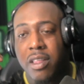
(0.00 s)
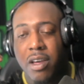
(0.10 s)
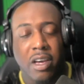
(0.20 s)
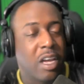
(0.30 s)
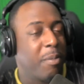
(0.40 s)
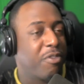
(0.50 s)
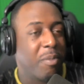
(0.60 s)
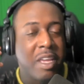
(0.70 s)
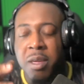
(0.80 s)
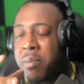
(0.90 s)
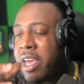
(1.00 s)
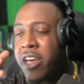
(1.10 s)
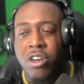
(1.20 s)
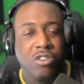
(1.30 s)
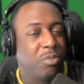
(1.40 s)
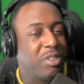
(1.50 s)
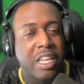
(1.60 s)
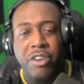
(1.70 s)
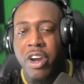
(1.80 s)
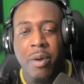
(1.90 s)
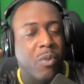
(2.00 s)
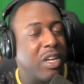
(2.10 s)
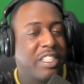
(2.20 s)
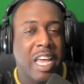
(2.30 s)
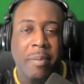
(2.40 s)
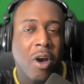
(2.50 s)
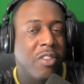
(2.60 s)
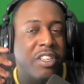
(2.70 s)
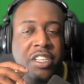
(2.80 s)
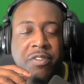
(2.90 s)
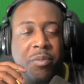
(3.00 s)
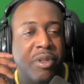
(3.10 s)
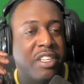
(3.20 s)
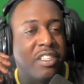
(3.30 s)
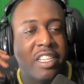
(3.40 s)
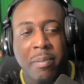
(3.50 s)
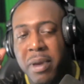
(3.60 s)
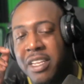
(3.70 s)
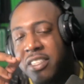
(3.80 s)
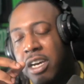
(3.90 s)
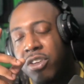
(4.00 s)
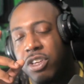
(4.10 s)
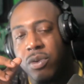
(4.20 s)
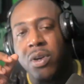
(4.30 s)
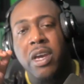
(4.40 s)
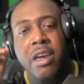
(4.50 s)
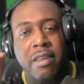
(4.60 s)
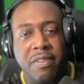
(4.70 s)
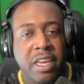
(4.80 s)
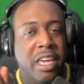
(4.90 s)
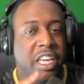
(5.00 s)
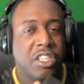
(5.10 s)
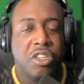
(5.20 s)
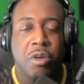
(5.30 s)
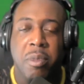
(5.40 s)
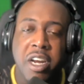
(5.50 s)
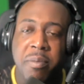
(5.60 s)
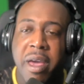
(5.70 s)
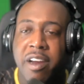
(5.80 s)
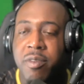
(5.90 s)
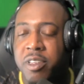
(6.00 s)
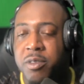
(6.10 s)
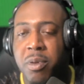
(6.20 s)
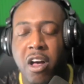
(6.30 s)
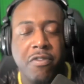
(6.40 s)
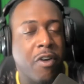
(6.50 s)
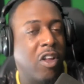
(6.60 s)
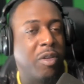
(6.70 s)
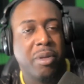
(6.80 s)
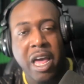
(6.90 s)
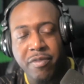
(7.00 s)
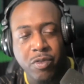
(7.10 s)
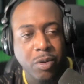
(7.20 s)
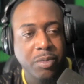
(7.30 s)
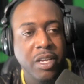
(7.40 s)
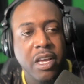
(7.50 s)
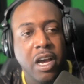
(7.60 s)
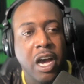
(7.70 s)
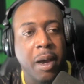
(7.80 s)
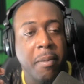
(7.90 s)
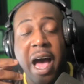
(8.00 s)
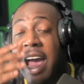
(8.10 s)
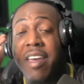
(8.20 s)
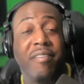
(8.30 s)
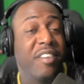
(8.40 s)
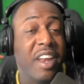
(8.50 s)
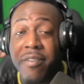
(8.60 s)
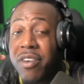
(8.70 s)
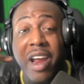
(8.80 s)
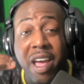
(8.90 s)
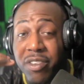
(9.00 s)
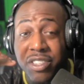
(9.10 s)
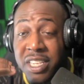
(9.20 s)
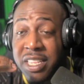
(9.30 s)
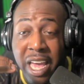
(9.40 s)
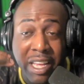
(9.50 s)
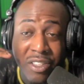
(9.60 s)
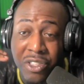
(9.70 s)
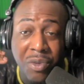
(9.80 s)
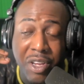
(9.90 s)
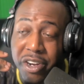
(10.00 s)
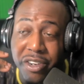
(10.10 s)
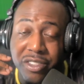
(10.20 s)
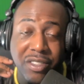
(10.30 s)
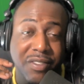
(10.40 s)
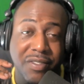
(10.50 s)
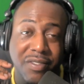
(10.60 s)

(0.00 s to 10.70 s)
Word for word: uh, coming from emails, from Telegram, WhatsApp, all these different places that may tell you that they can get you your money back from these fallen platforms. Um, I have never ever seen that in two years.